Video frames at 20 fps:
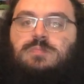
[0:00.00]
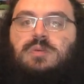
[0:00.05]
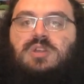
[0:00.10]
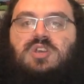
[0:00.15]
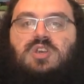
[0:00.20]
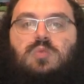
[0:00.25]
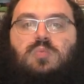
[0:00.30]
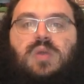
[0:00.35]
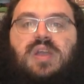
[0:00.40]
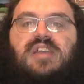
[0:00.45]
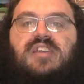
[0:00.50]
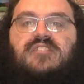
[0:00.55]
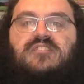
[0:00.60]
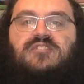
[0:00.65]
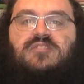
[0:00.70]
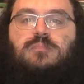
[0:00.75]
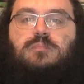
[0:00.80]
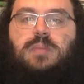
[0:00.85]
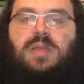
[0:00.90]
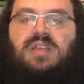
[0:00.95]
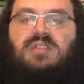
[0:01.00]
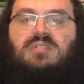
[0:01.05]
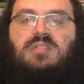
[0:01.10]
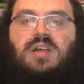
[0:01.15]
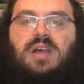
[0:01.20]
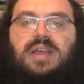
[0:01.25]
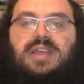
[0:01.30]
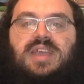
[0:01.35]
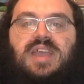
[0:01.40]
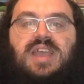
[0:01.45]
but a good way of being
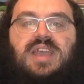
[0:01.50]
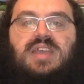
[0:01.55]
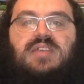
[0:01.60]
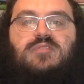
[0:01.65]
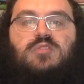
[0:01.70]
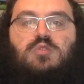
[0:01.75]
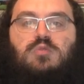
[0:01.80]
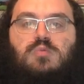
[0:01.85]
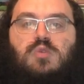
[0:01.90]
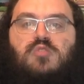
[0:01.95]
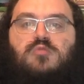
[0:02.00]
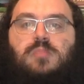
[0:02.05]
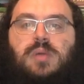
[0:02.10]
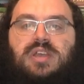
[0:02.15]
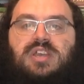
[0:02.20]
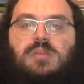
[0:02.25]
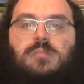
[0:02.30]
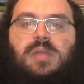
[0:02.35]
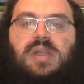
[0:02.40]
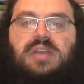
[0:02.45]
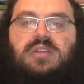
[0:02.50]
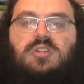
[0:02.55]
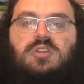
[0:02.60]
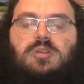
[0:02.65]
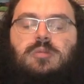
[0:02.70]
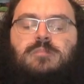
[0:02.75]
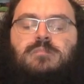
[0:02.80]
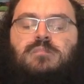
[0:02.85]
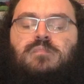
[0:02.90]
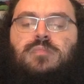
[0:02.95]
like, hey, if you remove my
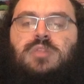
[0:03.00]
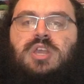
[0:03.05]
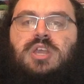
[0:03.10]
commander,